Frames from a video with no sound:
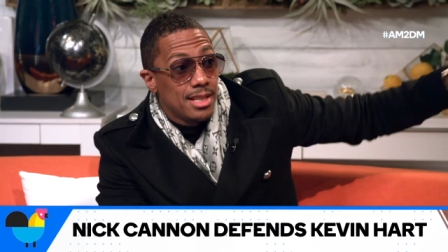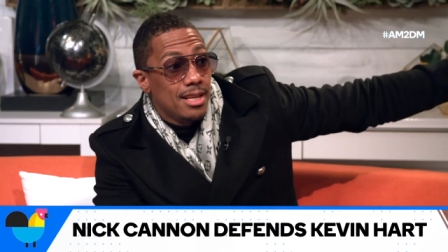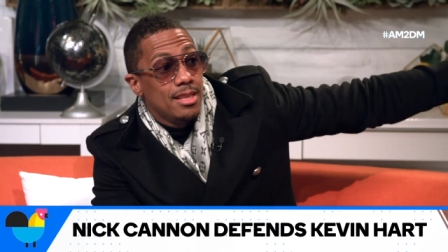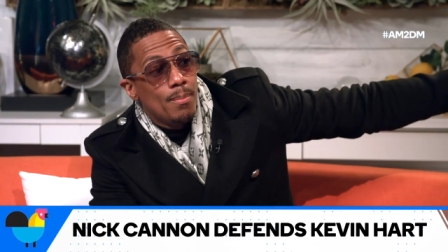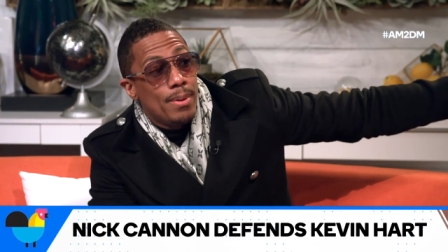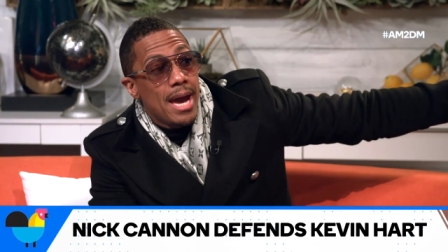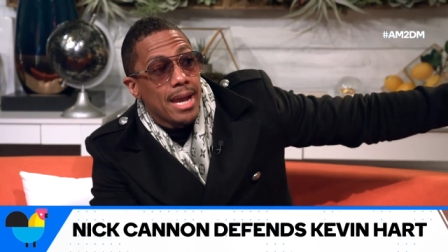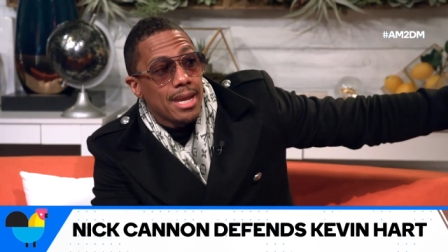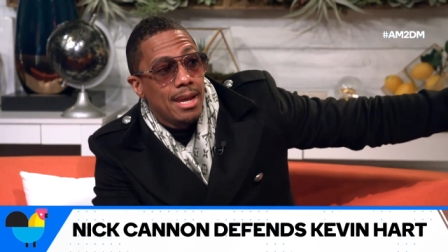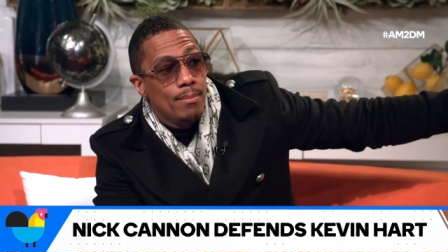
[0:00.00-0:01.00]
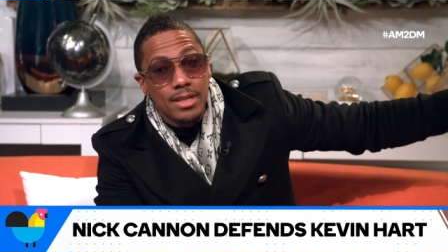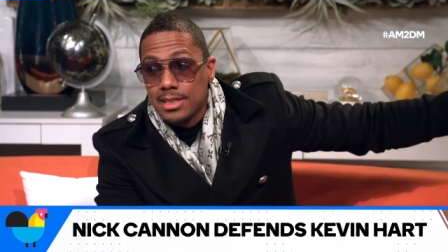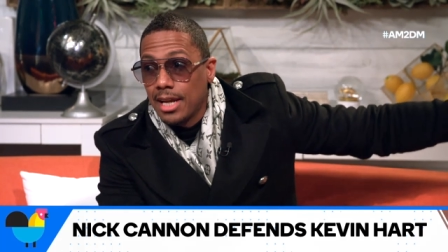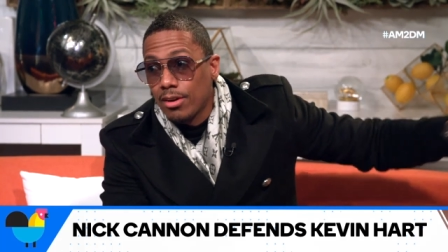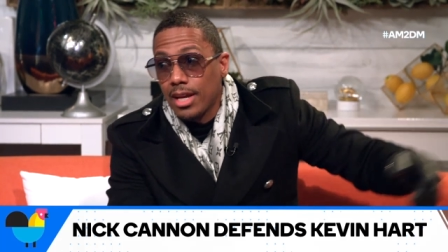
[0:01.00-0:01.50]
to sit in the back and be
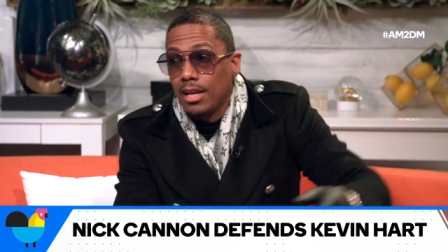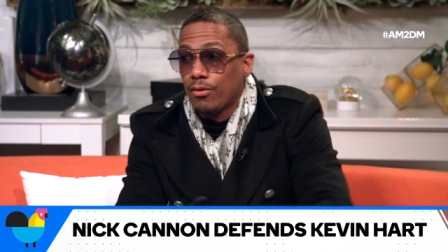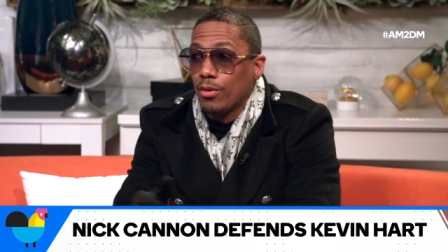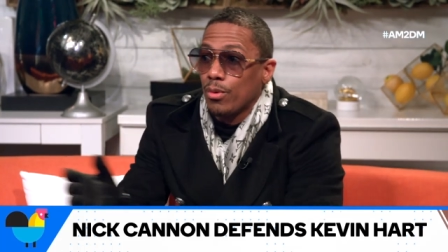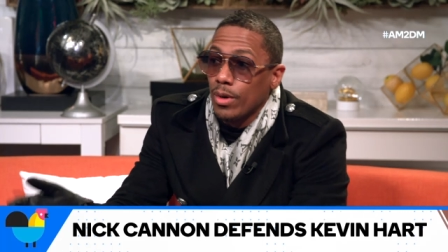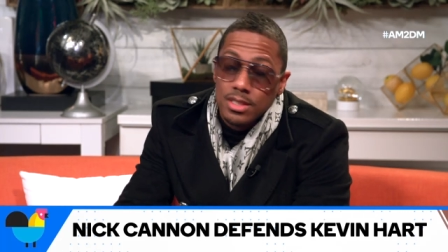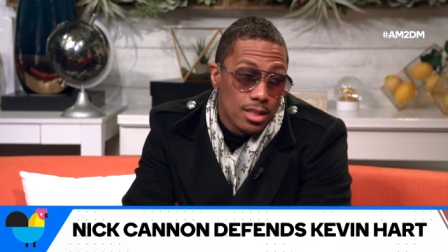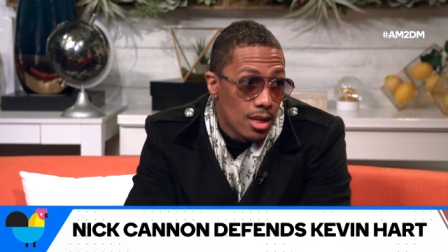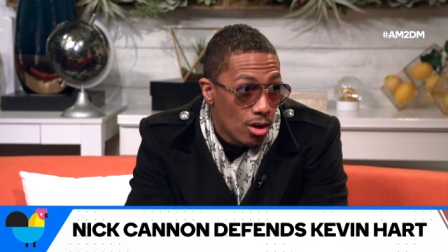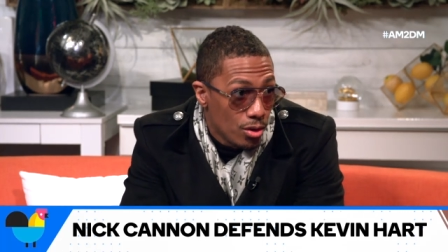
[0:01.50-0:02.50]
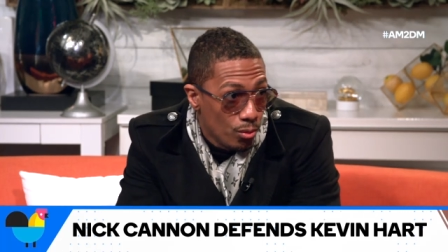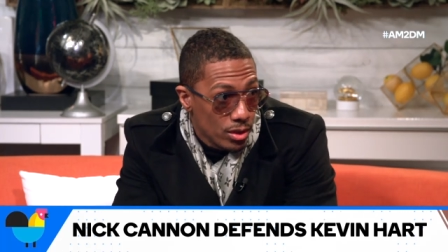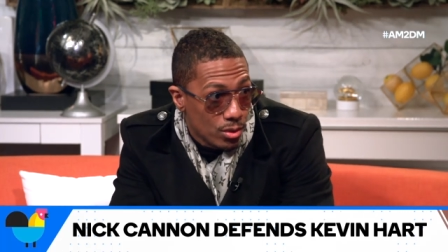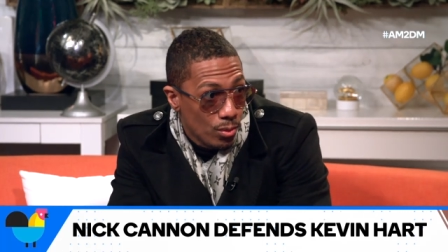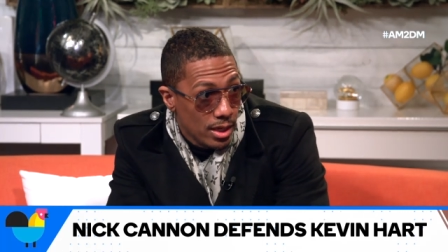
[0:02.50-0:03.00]
segregated from the rest of the Gone
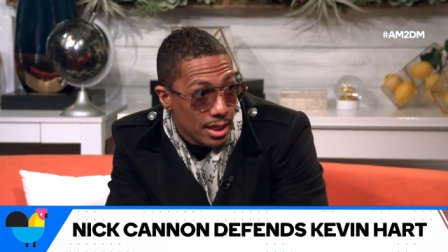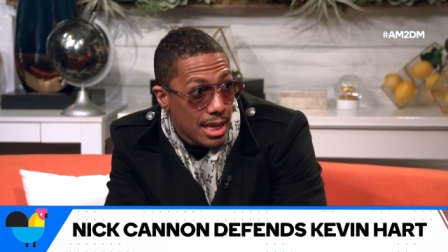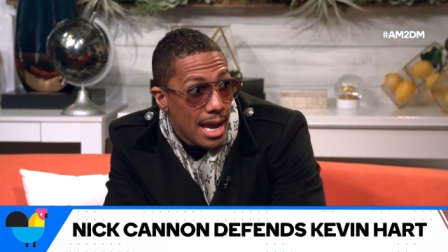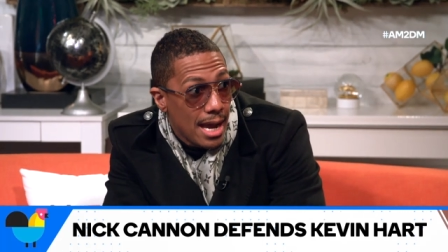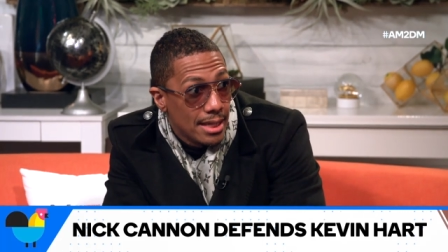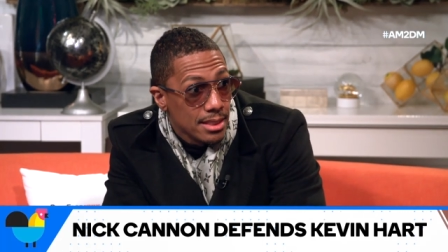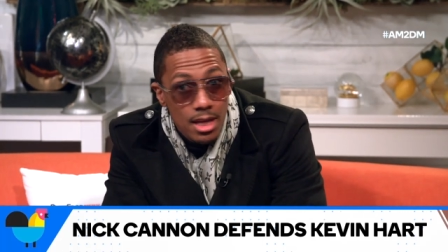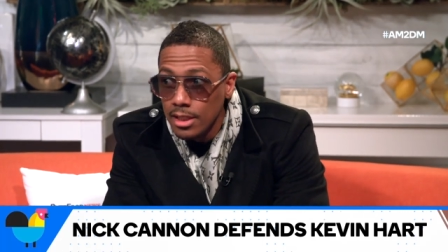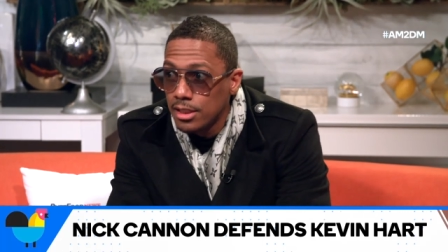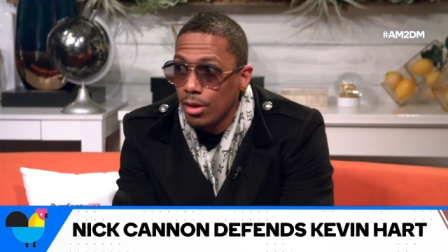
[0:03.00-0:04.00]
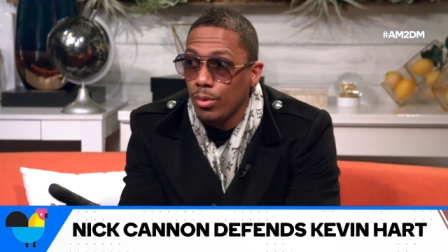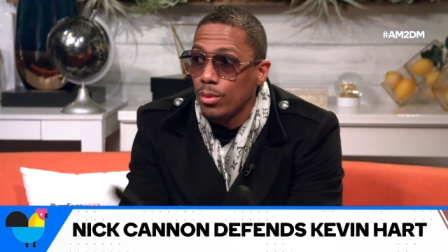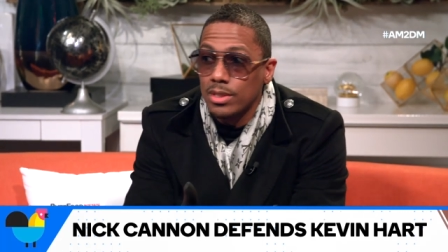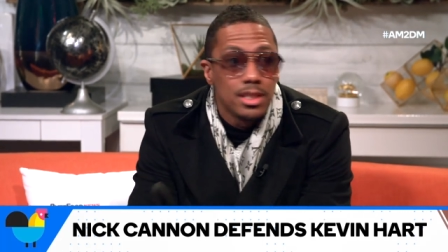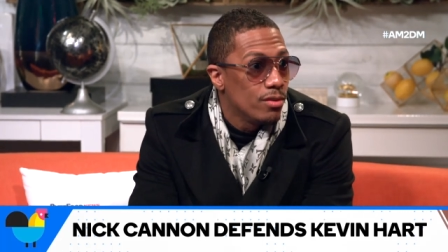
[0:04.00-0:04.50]
with the Wind cast. Did
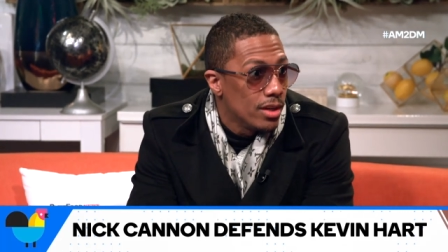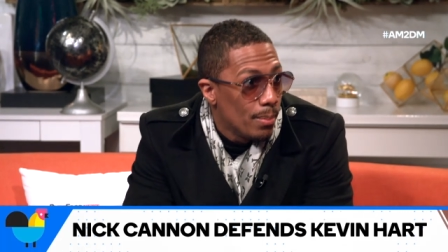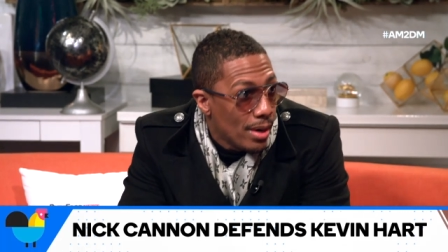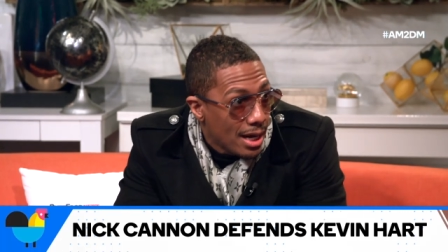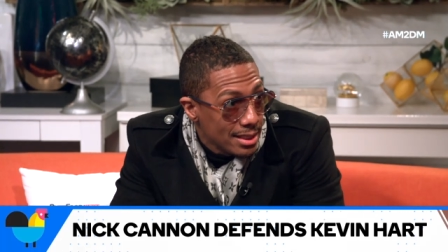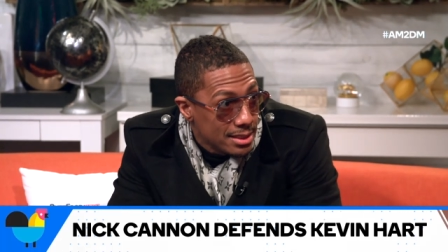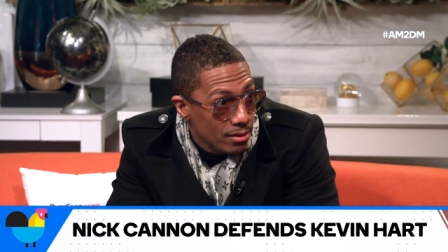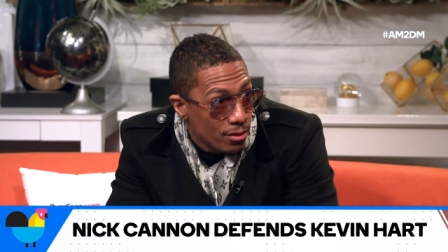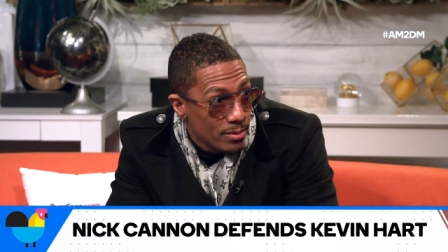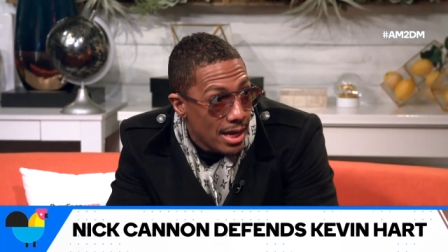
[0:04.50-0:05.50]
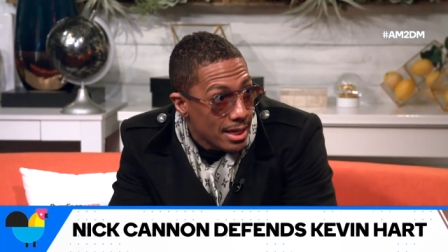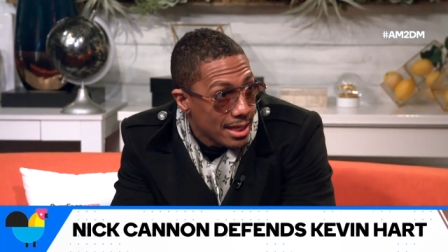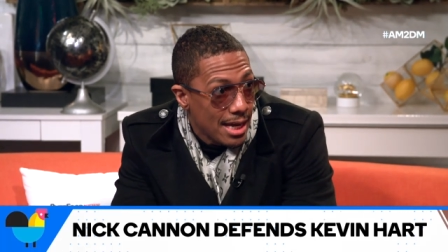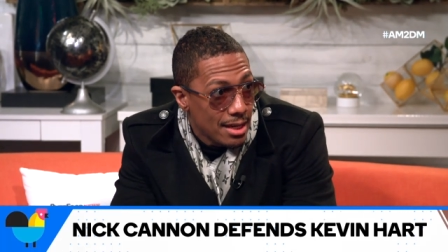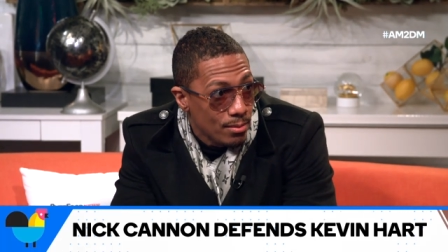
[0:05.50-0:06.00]
we receive an apology from that
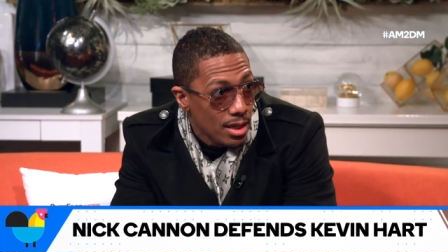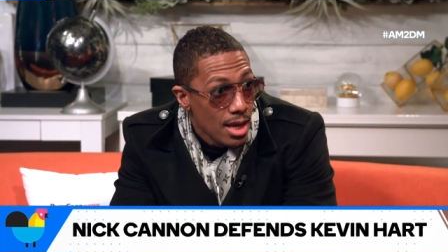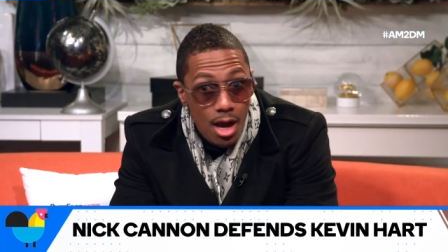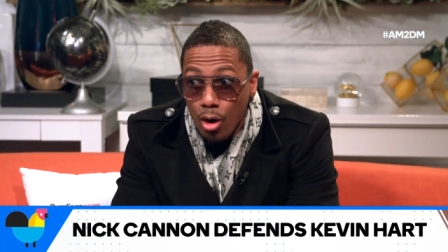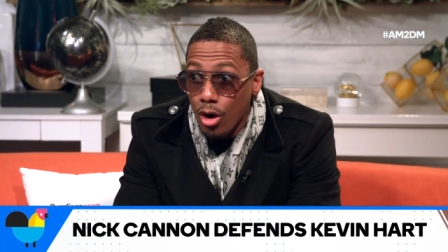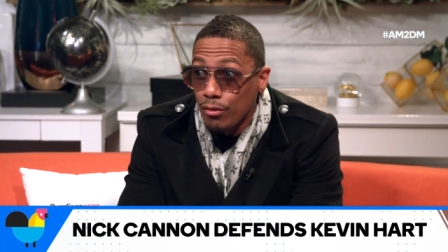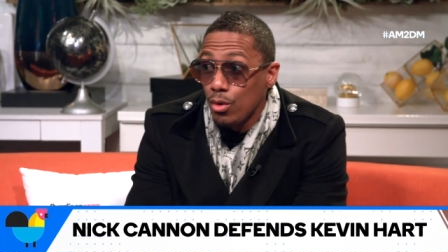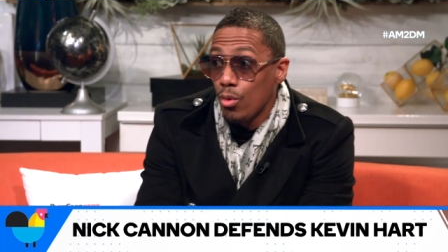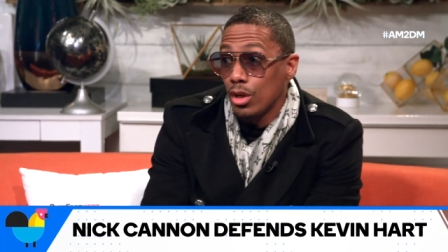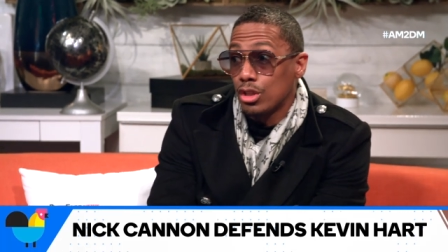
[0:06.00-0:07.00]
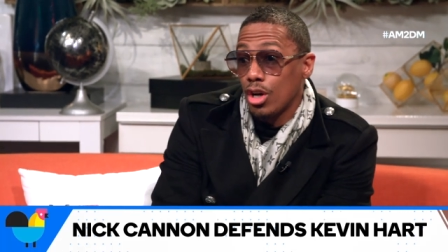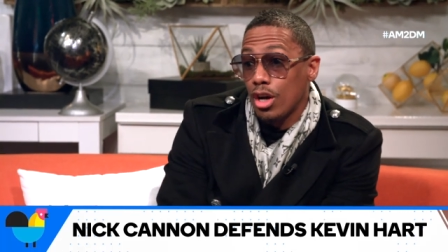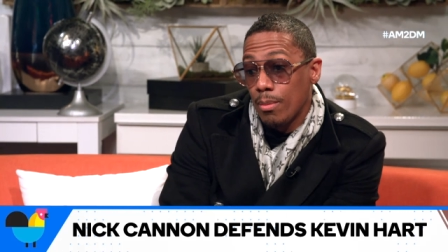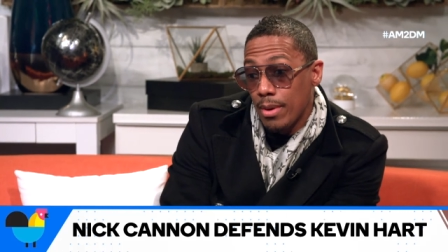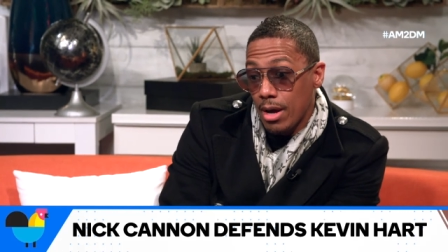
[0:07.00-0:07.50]
Academy? Or if you want to
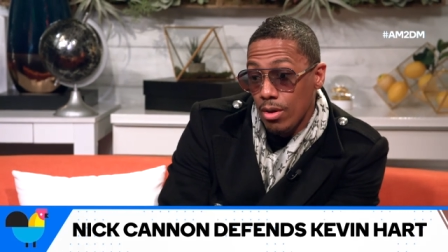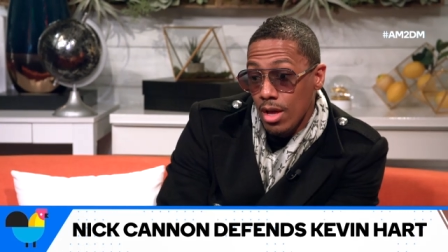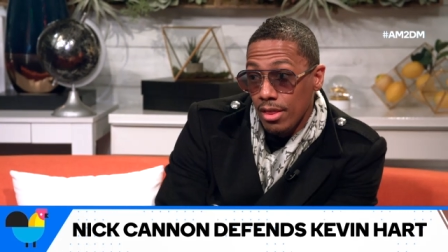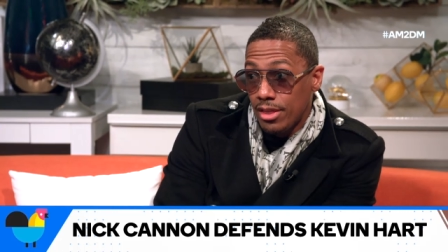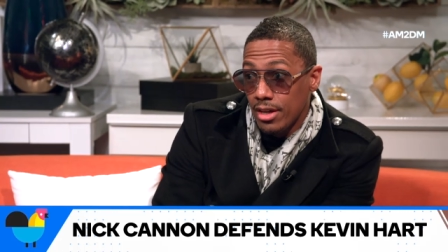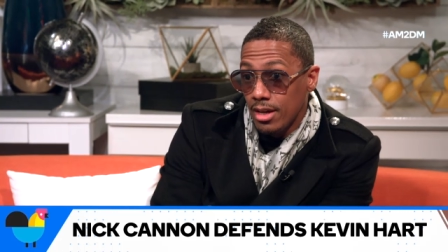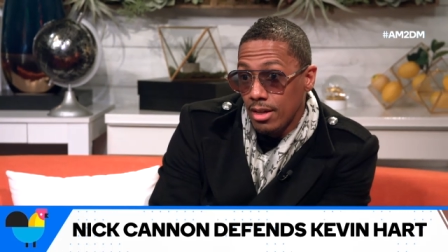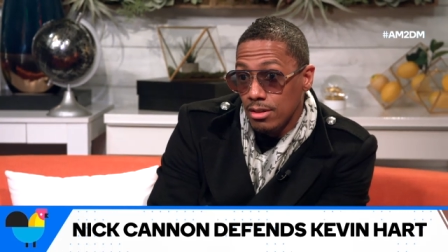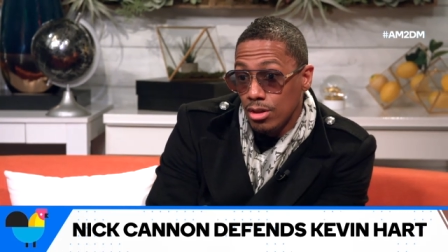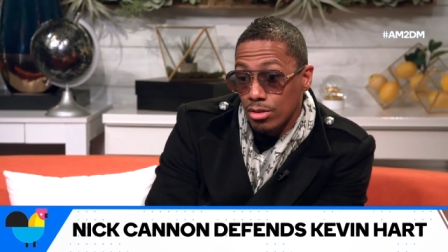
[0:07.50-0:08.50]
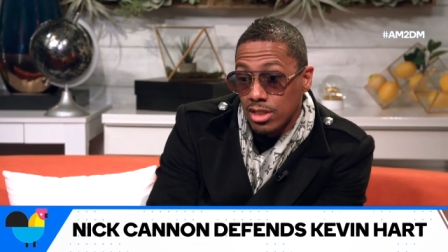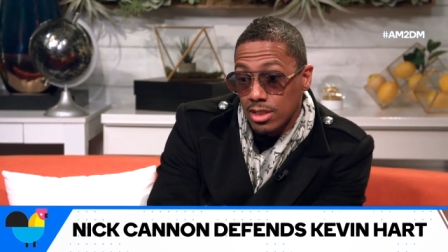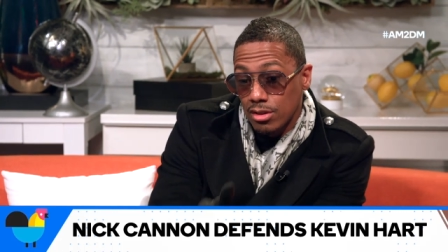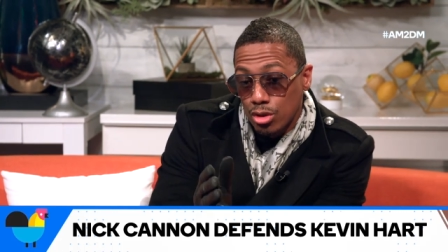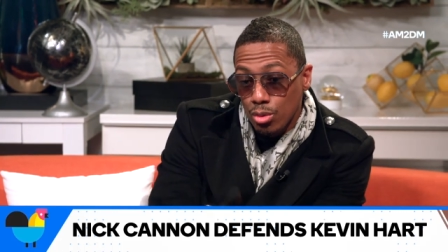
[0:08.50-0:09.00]
talk about the,
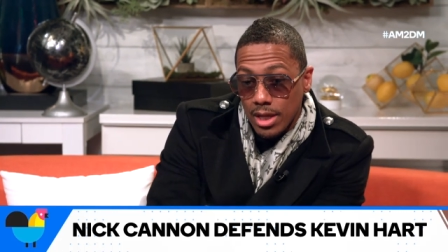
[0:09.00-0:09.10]
just the